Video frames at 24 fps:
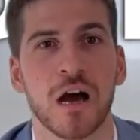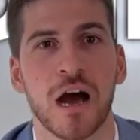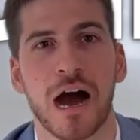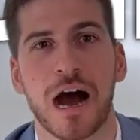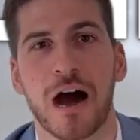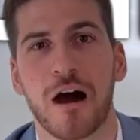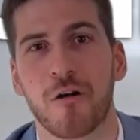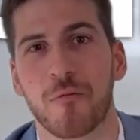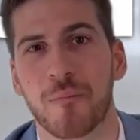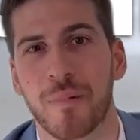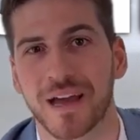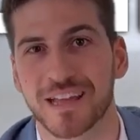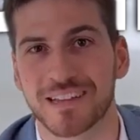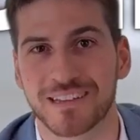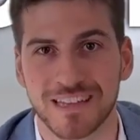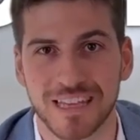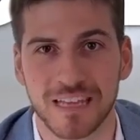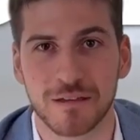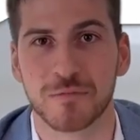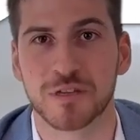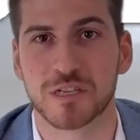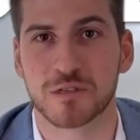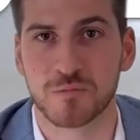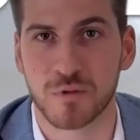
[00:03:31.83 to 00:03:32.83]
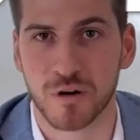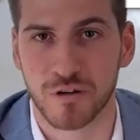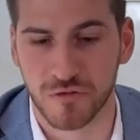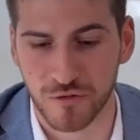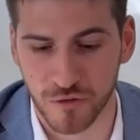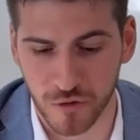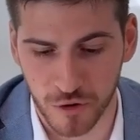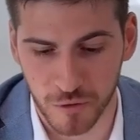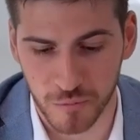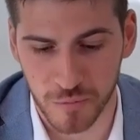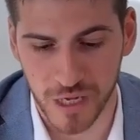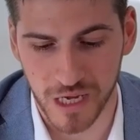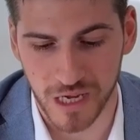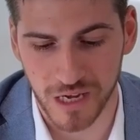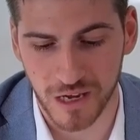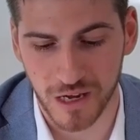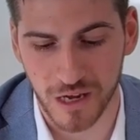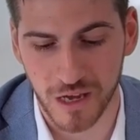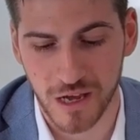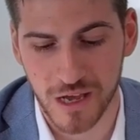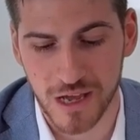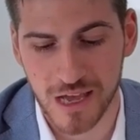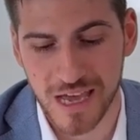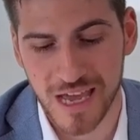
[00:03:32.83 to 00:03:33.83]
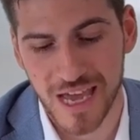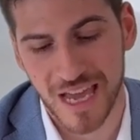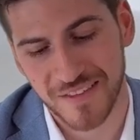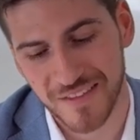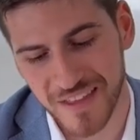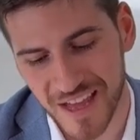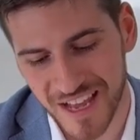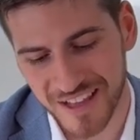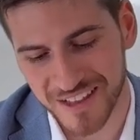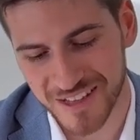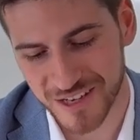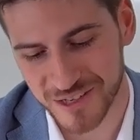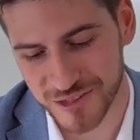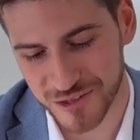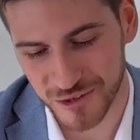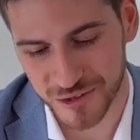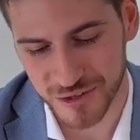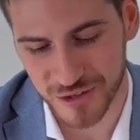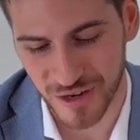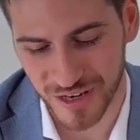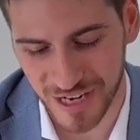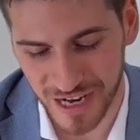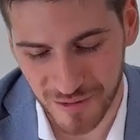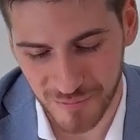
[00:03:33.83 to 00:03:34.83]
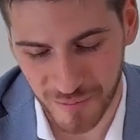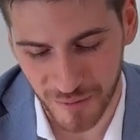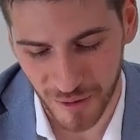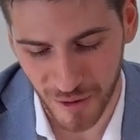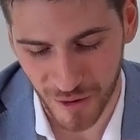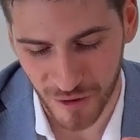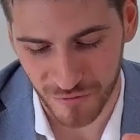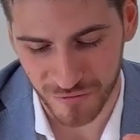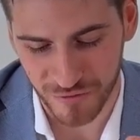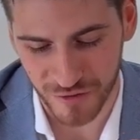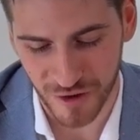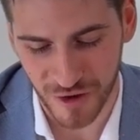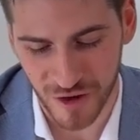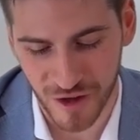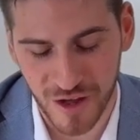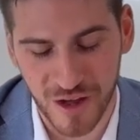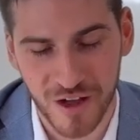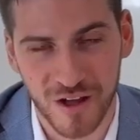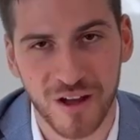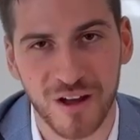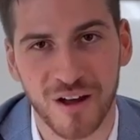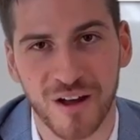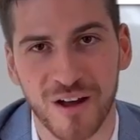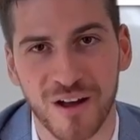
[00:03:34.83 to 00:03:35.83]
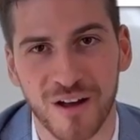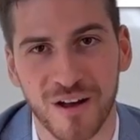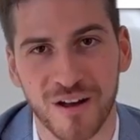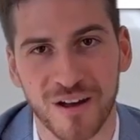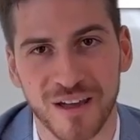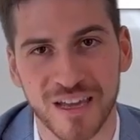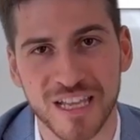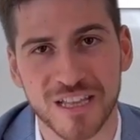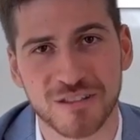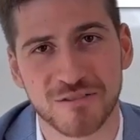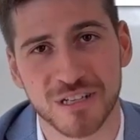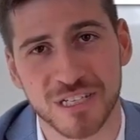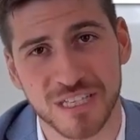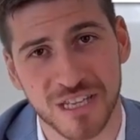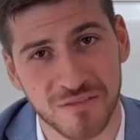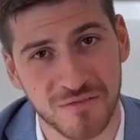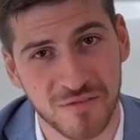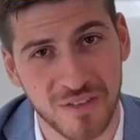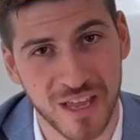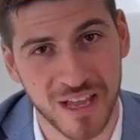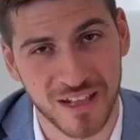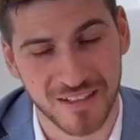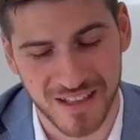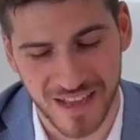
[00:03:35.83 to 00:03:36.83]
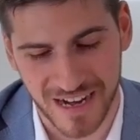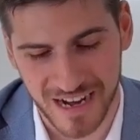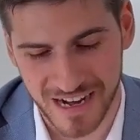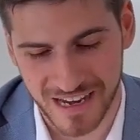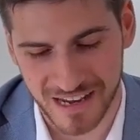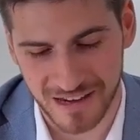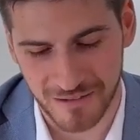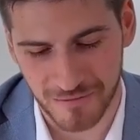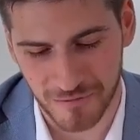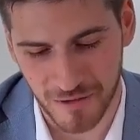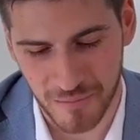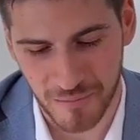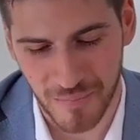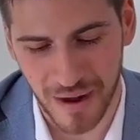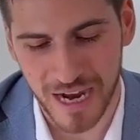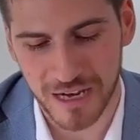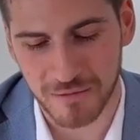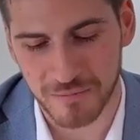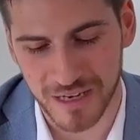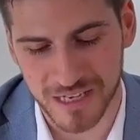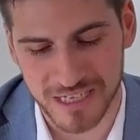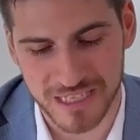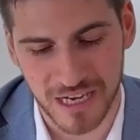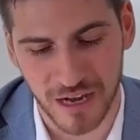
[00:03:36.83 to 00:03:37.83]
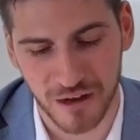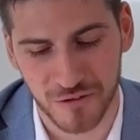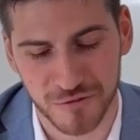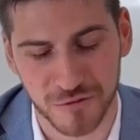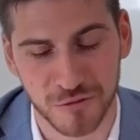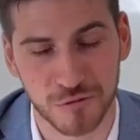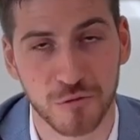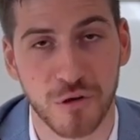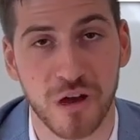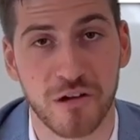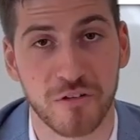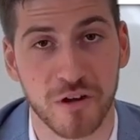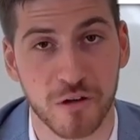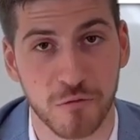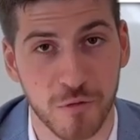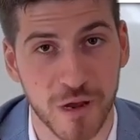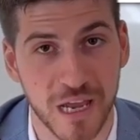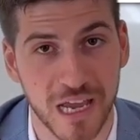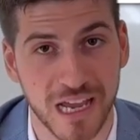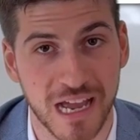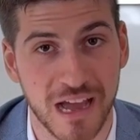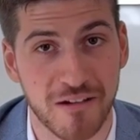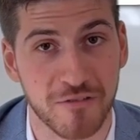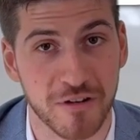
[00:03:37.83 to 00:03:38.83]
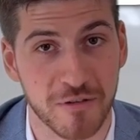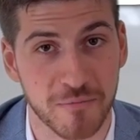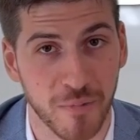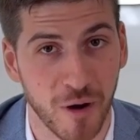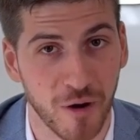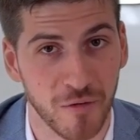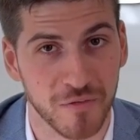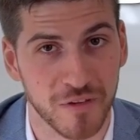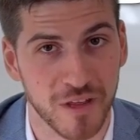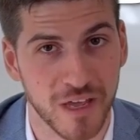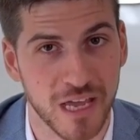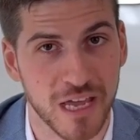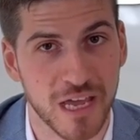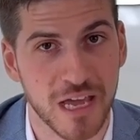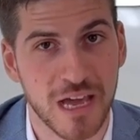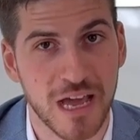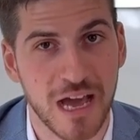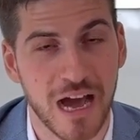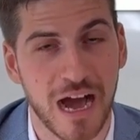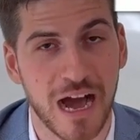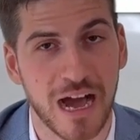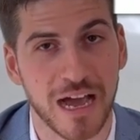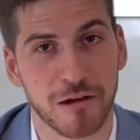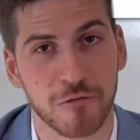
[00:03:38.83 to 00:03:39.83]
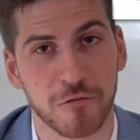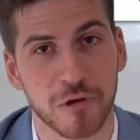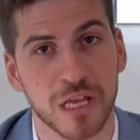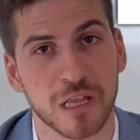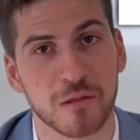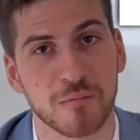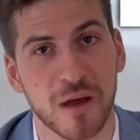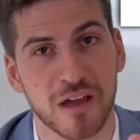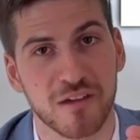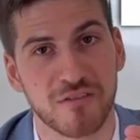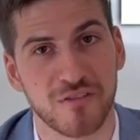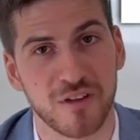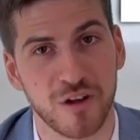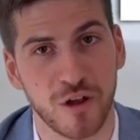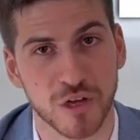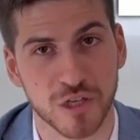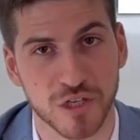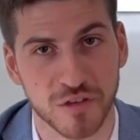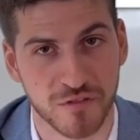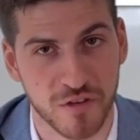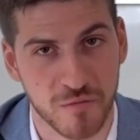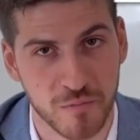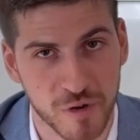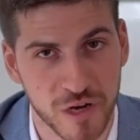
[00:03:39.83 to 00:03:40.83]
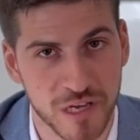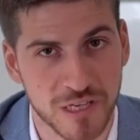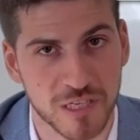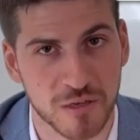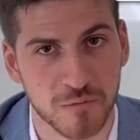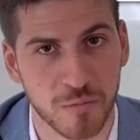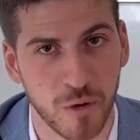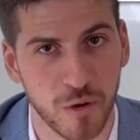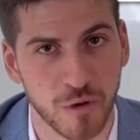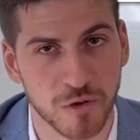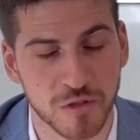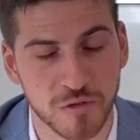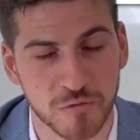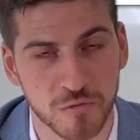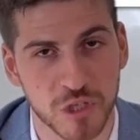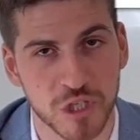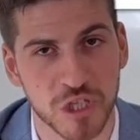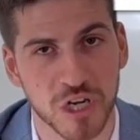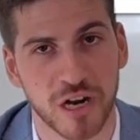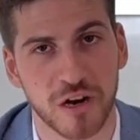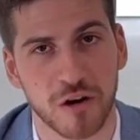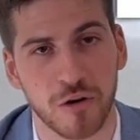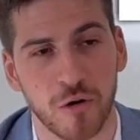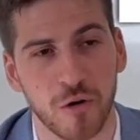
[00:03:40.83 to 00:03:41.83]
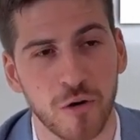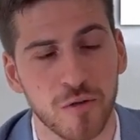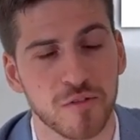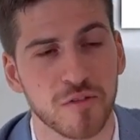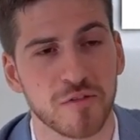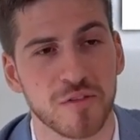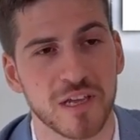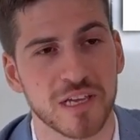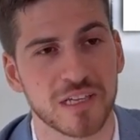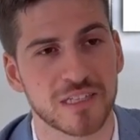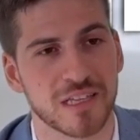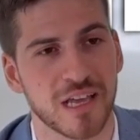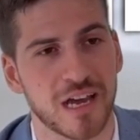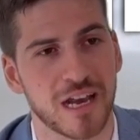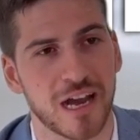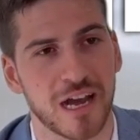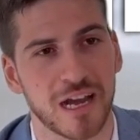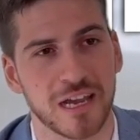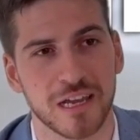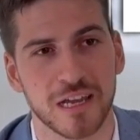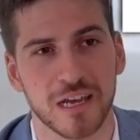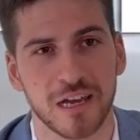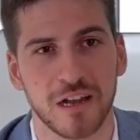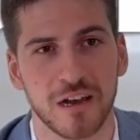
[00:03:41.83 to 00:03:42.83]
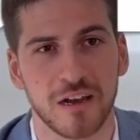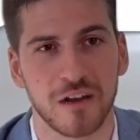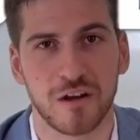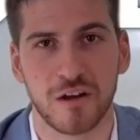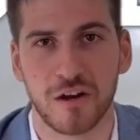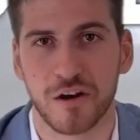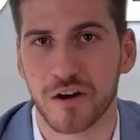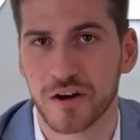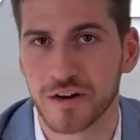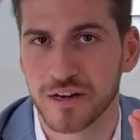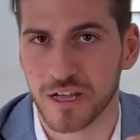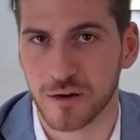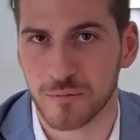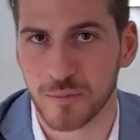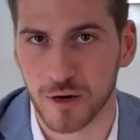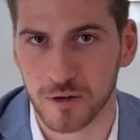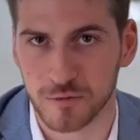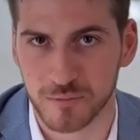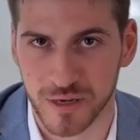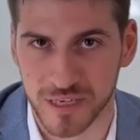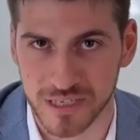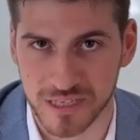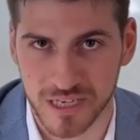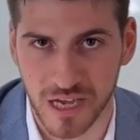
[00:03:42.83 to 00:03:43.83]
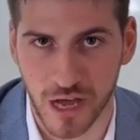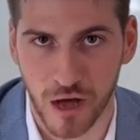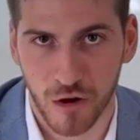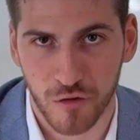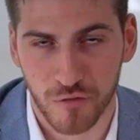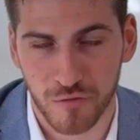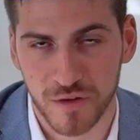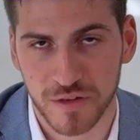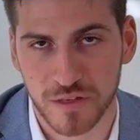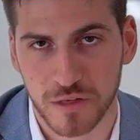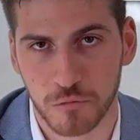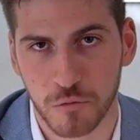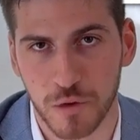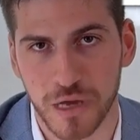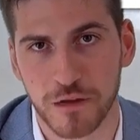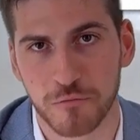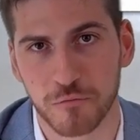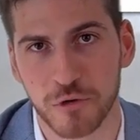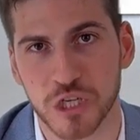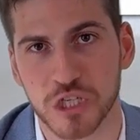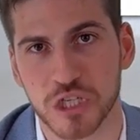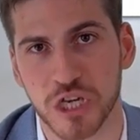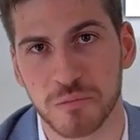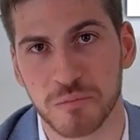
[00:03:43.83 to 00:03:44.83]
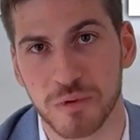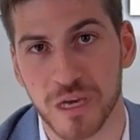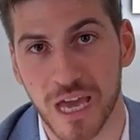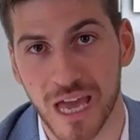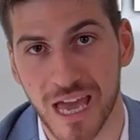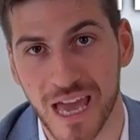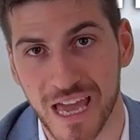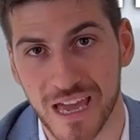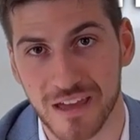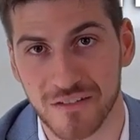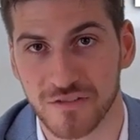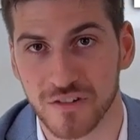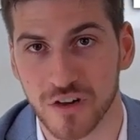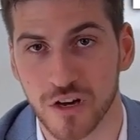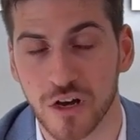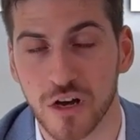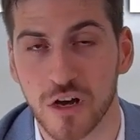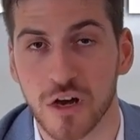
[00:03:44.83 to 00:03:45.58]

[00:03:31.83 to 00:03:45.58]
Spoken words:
how my team is performing. And then there's also a couple of interesting things that I remind myself to do every week, every Monday. I read my philosophy principles, which are all the things that I learned about myself and the way in which I behave